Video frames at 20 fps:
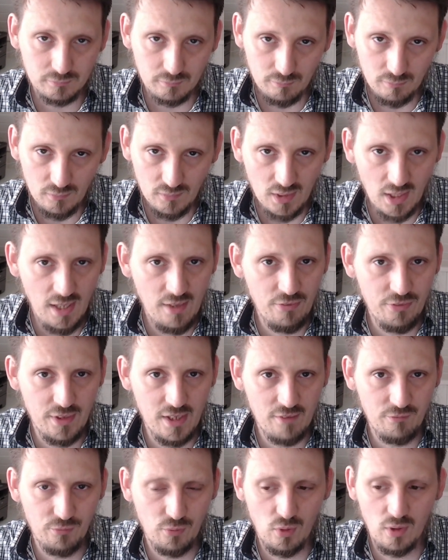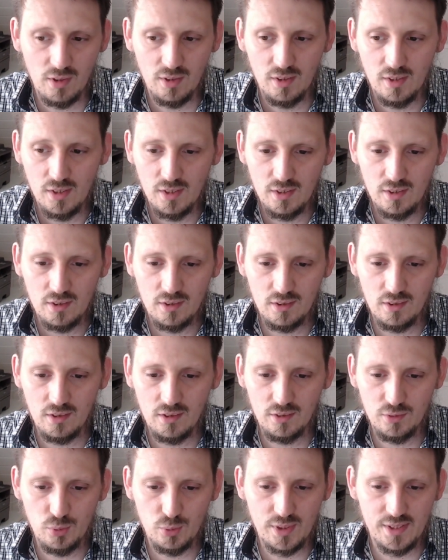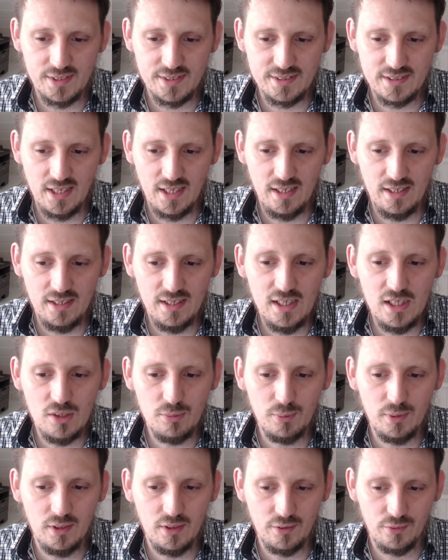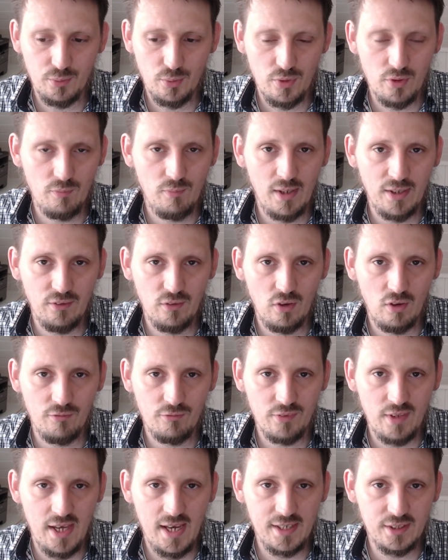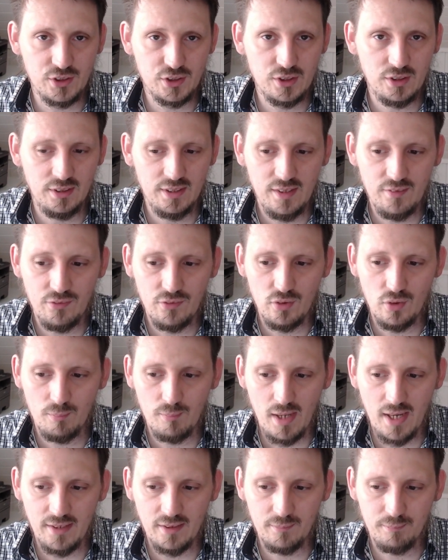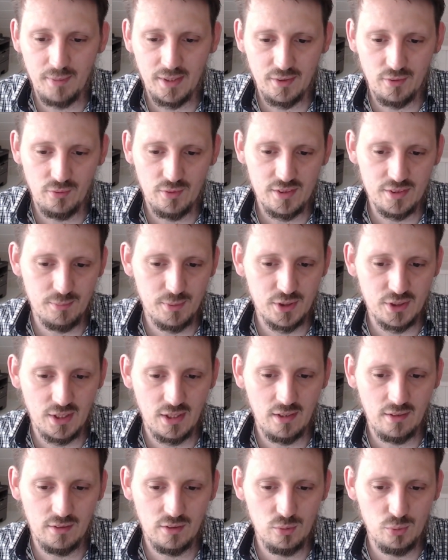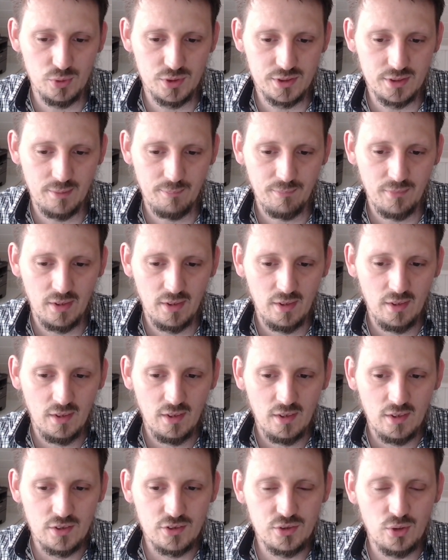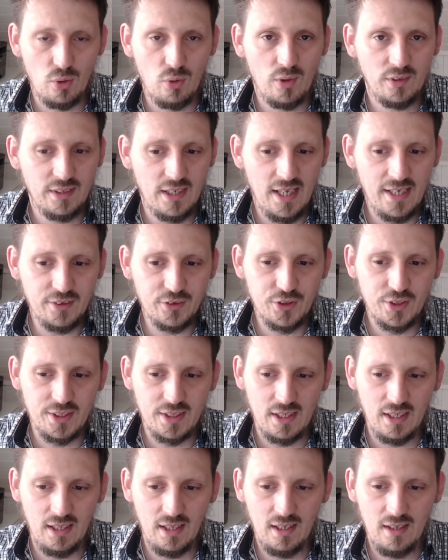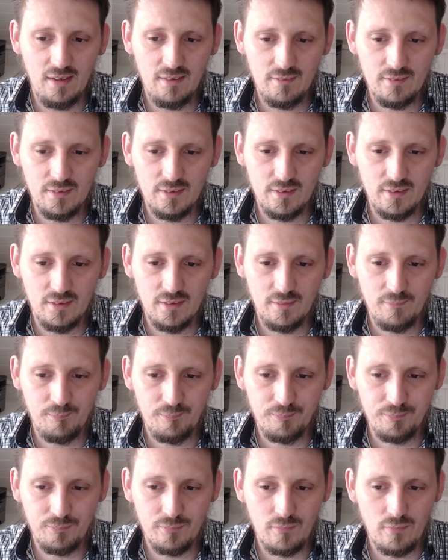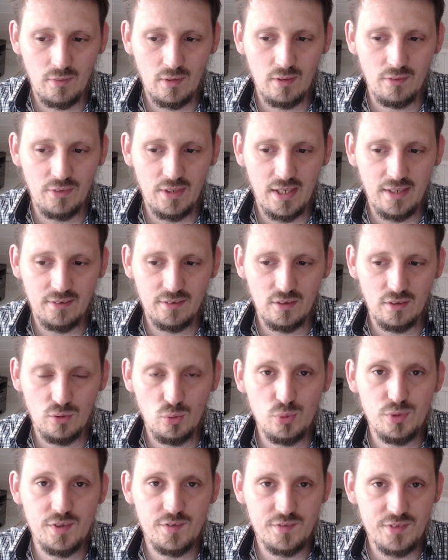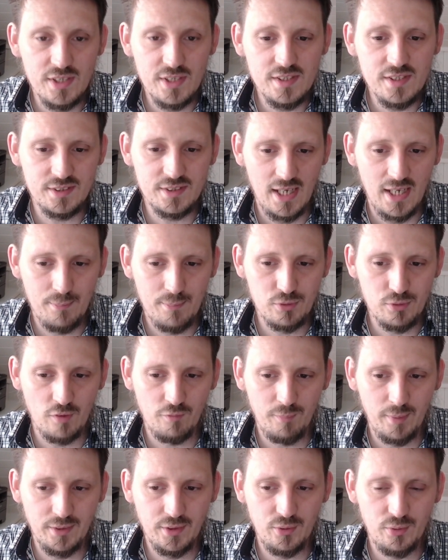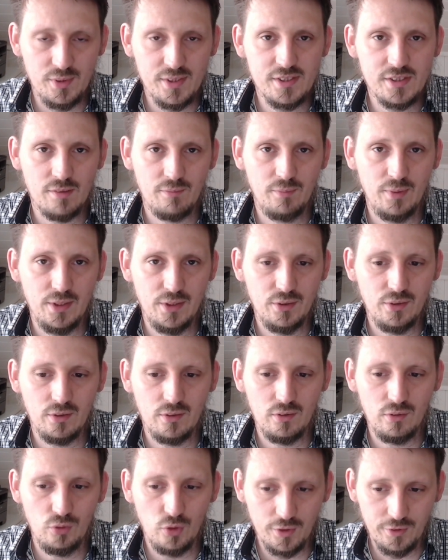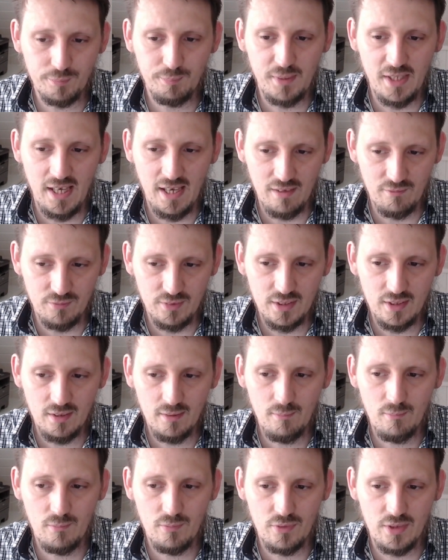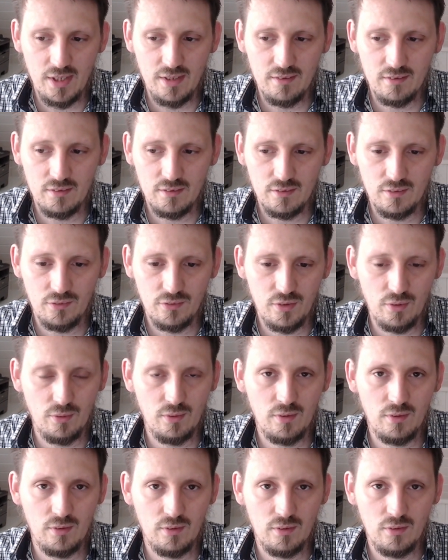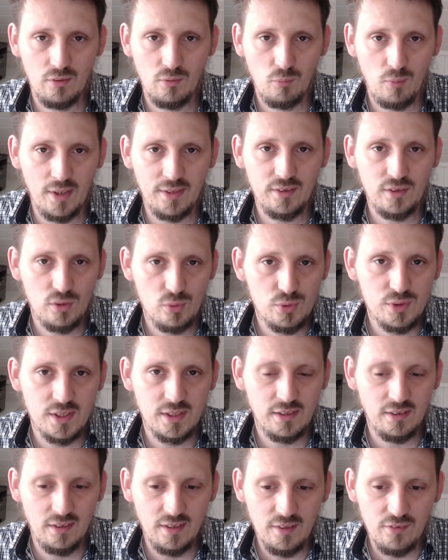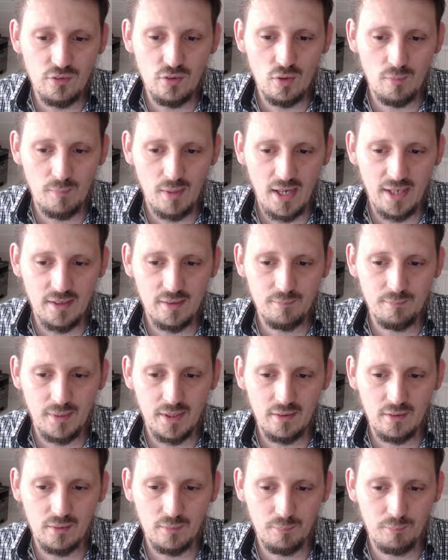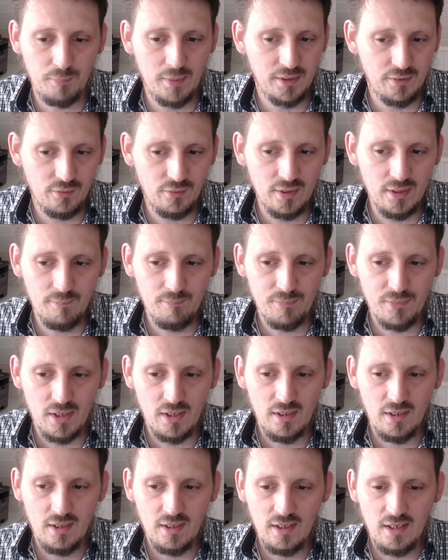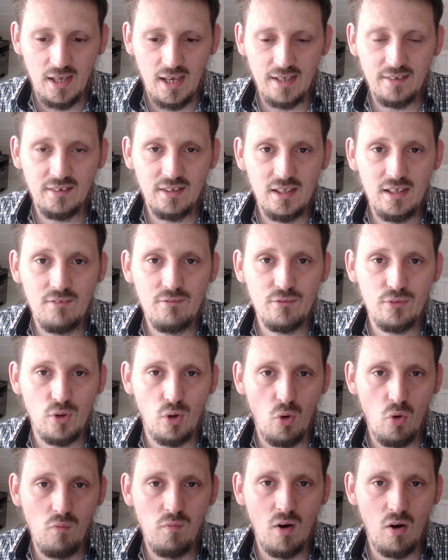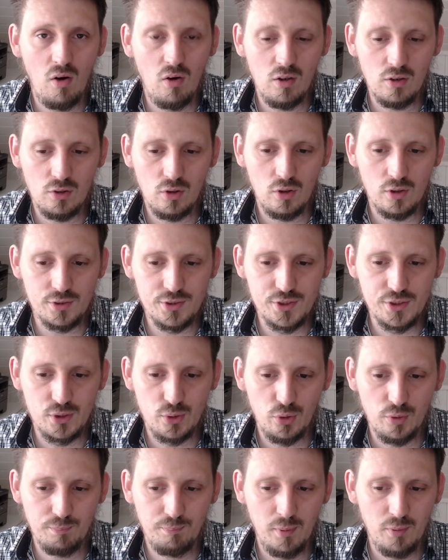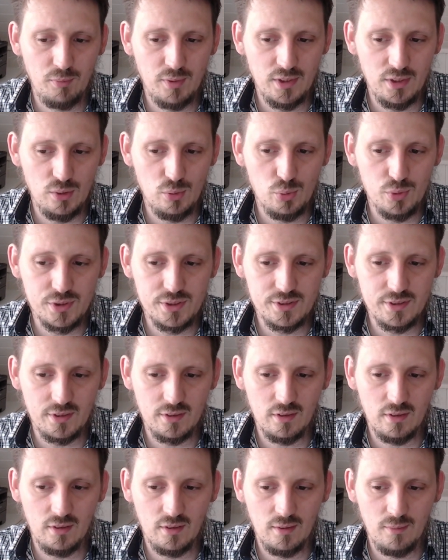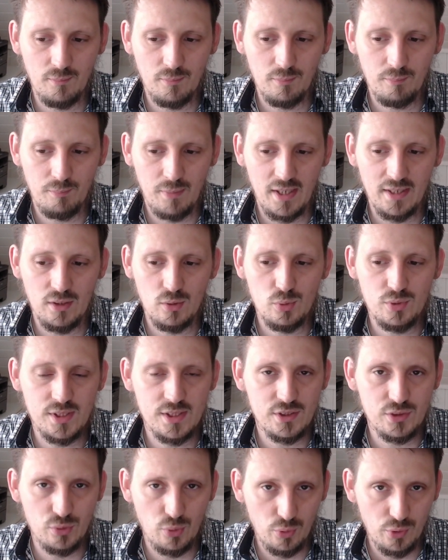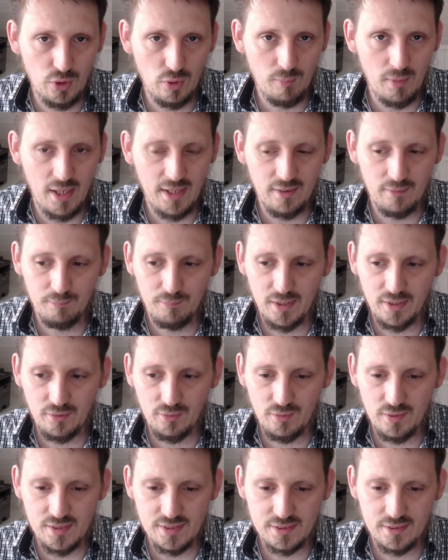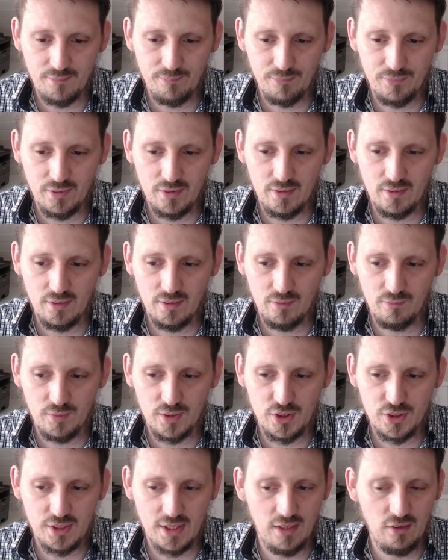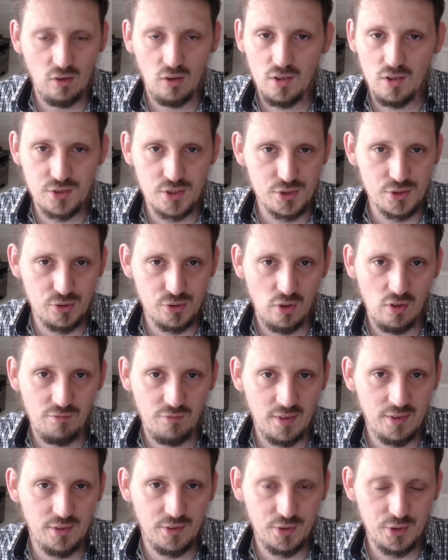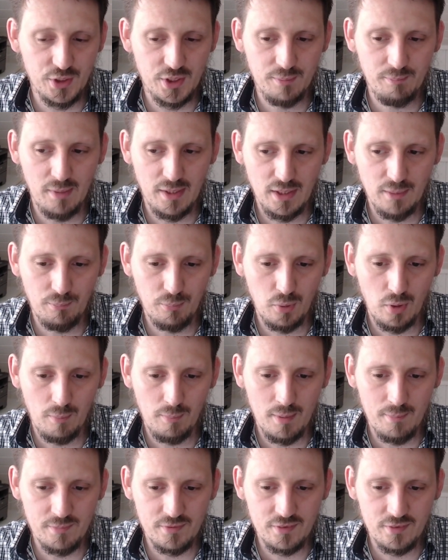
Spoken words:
and therefore you can say equal to the one of the actual lithium-ion batteries which are used. So an electric car that uses these types of batteries will not be heavier than the one using a lithium-ion battery, and even the overall costs could be reduced by using sodium-ion batteries, which can also solve in addition many problems.